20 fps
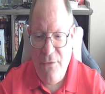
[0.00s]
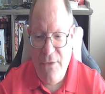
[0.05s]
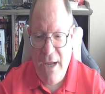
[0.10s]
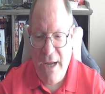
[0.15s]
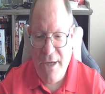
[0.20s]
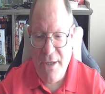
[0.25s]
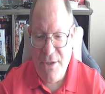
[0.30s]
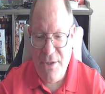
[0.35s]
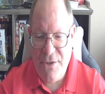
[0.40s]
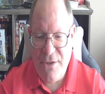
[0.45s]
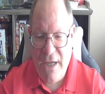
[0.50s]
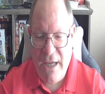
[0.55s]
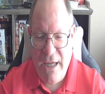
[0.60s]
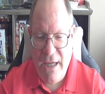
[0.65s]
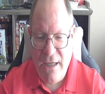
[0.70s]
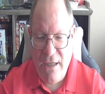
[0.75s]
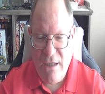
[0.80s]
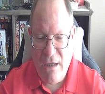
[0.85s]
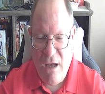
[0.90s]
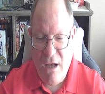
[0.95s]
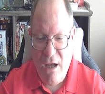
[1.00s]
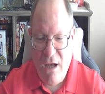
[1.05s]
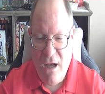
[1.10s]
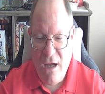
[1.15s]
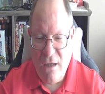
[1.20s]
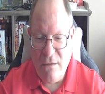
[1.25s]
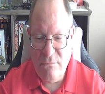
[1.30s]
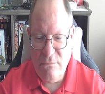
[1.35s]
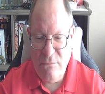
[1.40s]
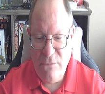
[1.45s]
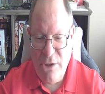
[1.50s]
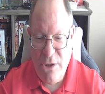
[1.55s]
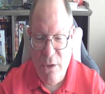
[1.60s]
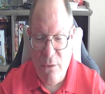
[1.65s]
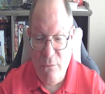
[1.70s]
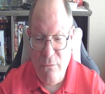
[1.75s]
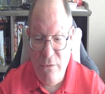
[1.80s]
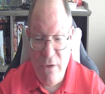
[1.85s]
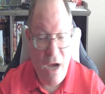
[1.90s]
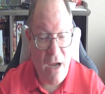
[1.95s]
is a you know,
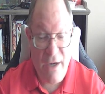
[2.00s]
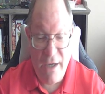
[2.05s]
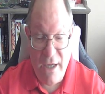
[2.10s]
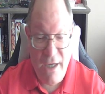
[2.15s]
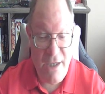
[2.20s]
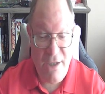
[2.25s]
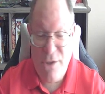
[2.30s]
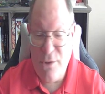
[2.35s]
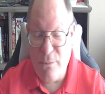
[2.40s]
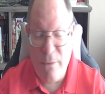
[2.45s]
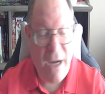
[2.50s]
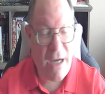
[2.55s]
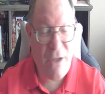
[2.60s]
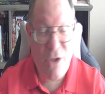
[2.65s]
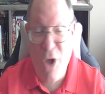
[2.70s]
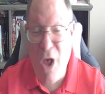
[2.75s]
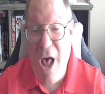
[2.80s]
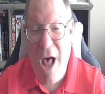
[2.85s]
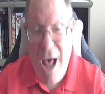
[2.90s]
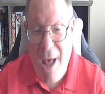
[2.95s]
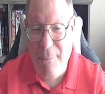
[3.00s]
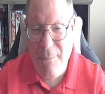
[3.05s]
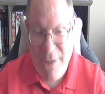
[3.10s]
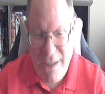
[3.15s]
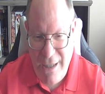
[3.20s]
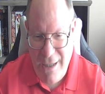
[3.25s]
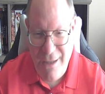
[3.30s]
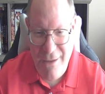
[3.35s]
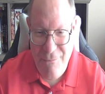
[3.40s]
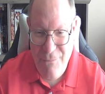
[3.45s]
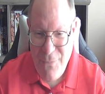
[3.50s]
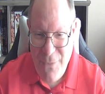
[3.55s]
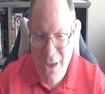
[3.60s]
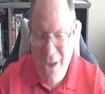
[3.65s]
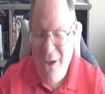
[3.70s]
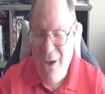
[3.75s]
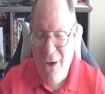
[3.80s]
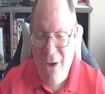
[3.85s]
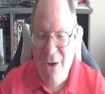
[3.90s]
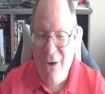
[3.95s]
not a direct copy
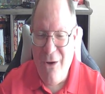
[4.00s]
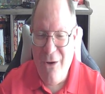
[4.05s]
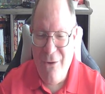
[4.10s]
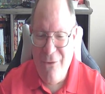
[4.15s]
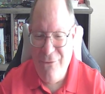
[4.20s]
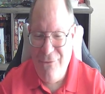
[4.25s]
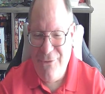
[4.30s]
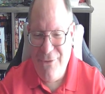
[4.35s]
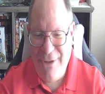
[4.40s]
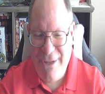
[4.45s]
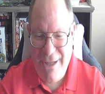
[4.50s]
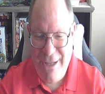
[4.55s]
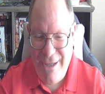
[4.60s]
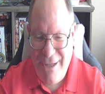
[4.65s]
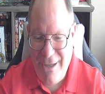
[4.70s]
of the